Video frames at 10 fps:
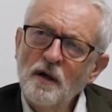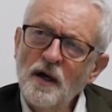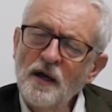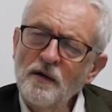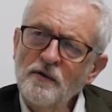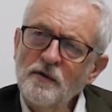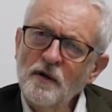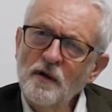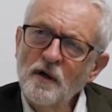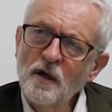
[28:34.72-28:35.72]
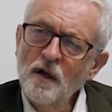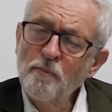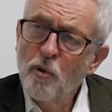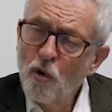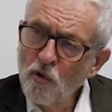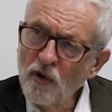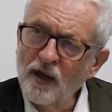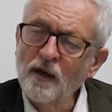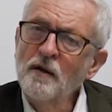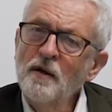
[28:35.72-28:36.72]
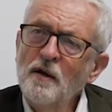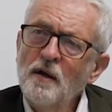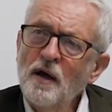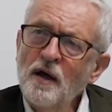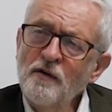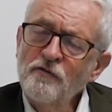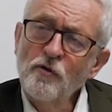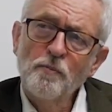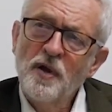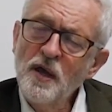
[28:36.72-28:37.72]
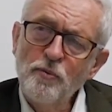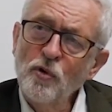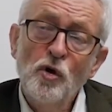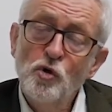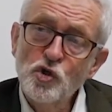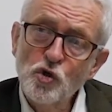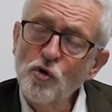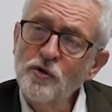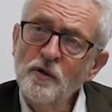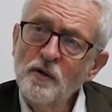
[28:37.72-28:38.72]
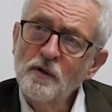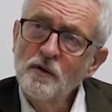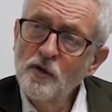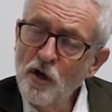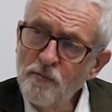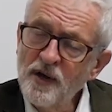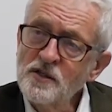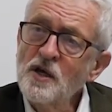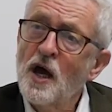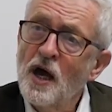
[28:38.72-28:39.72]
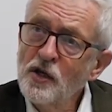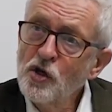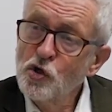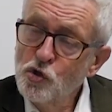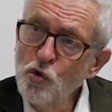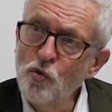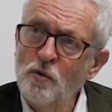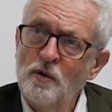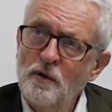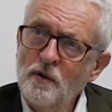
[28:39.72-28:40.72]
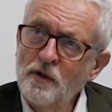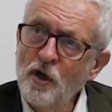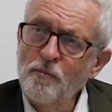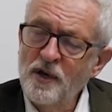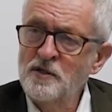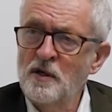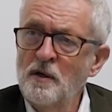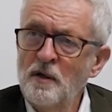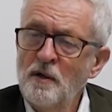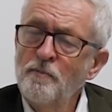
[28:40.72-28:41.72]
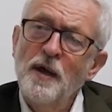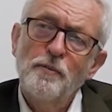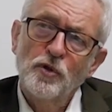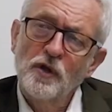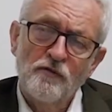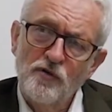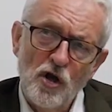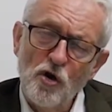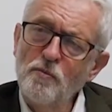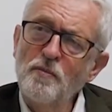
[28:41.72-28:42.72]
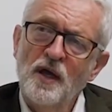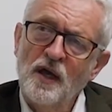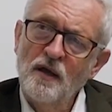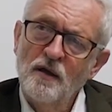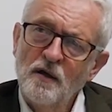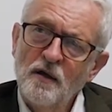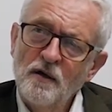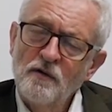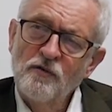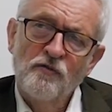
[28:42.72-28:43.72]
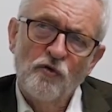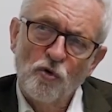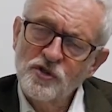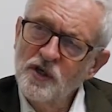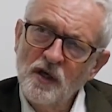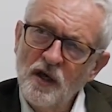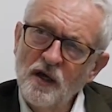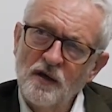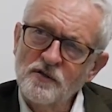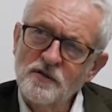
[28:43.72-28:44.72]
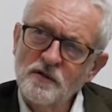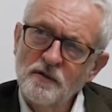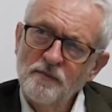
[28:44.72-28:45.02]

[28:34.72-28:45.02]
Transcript: and appalling from people who should know better and do know better. People that have known me for 40 years,